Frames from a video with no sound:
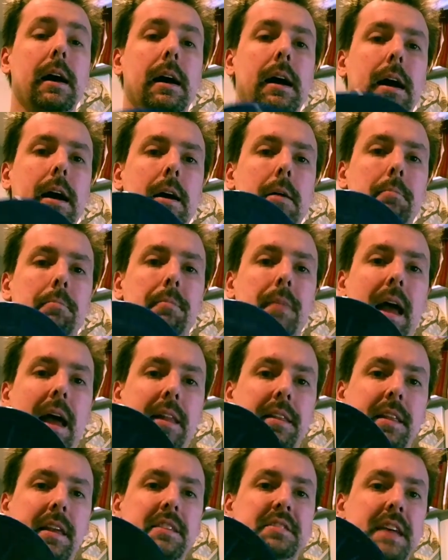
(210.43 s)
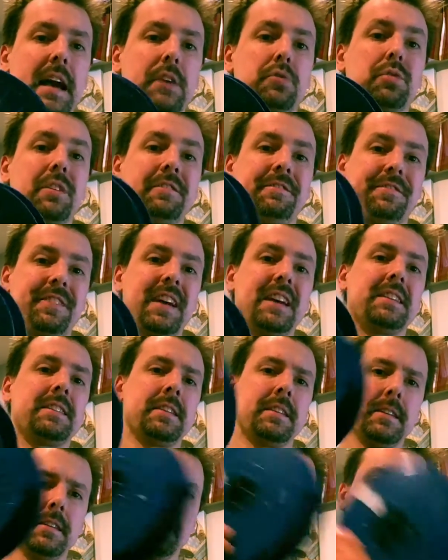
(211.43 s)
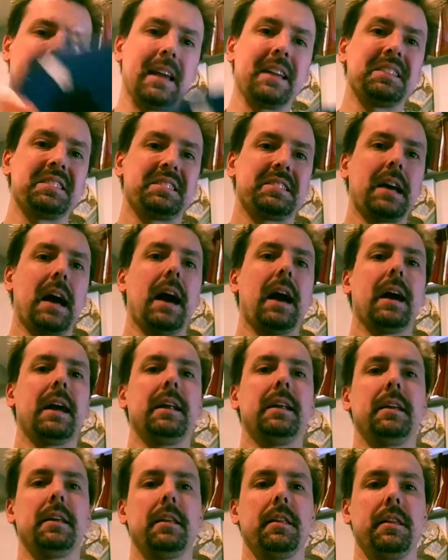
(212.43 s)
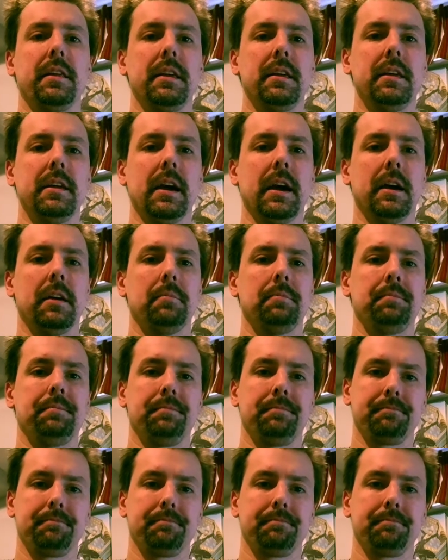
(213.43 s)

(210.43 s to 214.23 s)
and these actually fit inside the